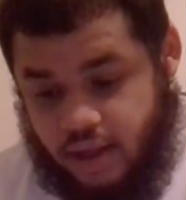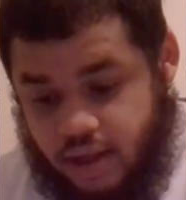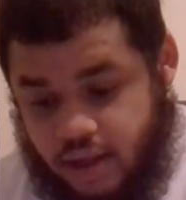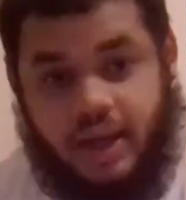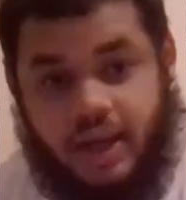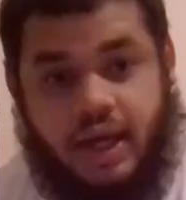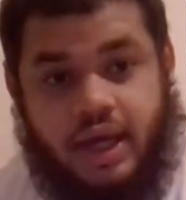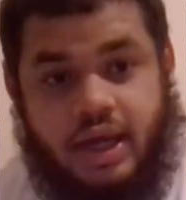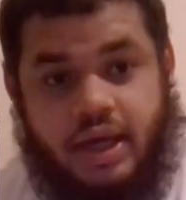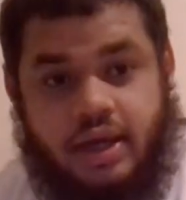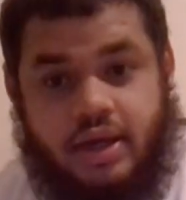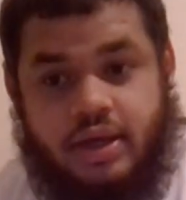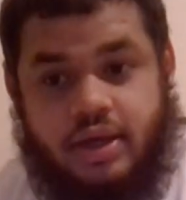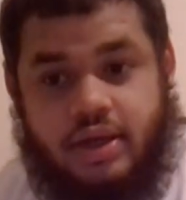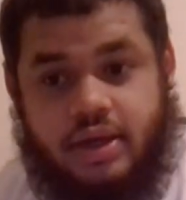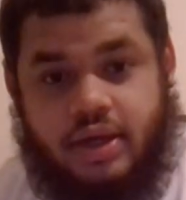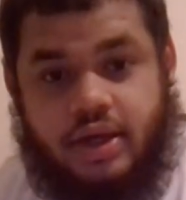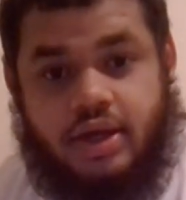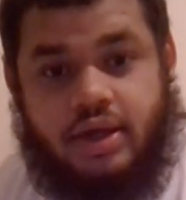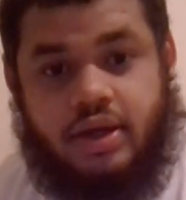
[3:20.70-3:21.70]
Number
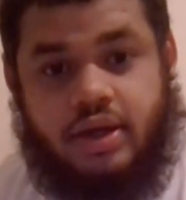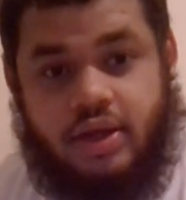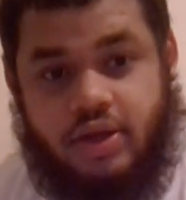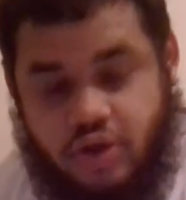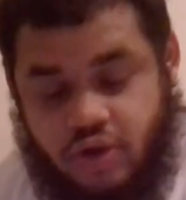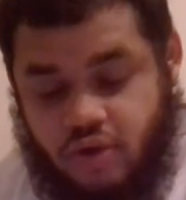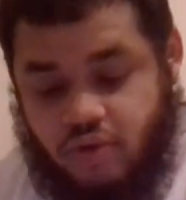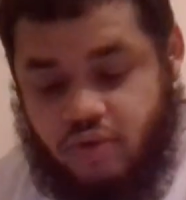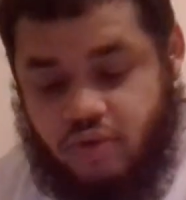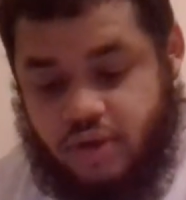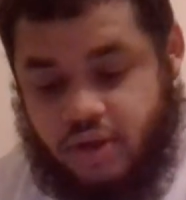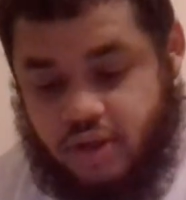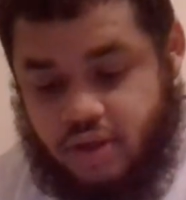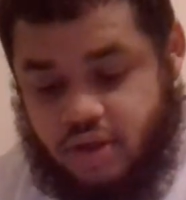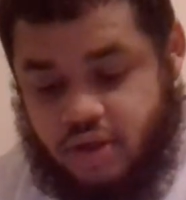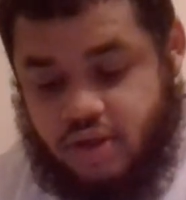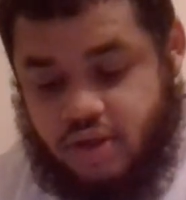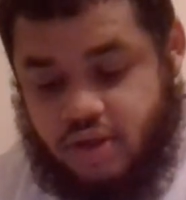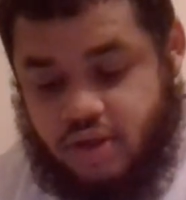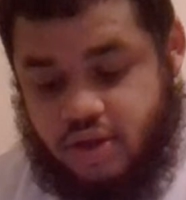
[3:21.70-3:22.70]
8, Nikola
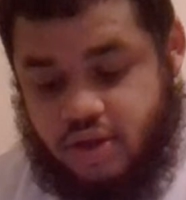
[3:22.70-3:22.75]
Jokic.